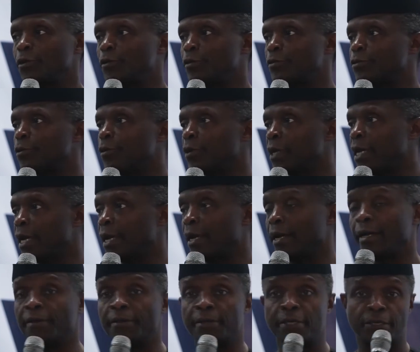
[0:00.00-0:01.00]
also here
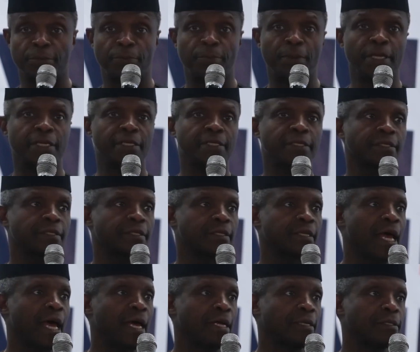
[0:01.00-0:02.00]
in this place
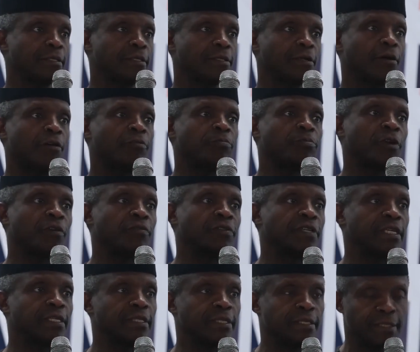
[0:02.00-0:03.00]
the hand of
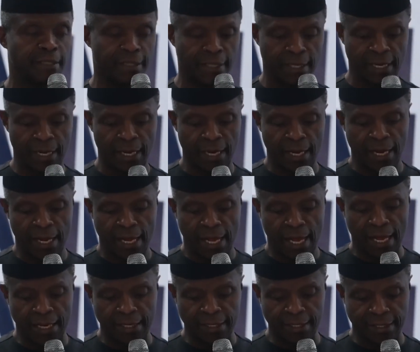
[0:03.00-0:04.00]
providence,
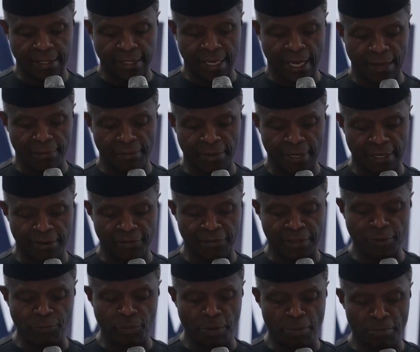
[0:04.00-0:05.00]
and I believe
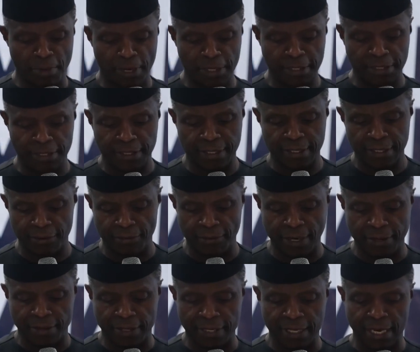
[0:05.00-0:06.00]
that we must
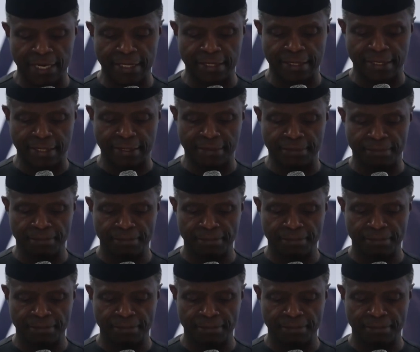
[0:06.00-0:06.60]
recognize it.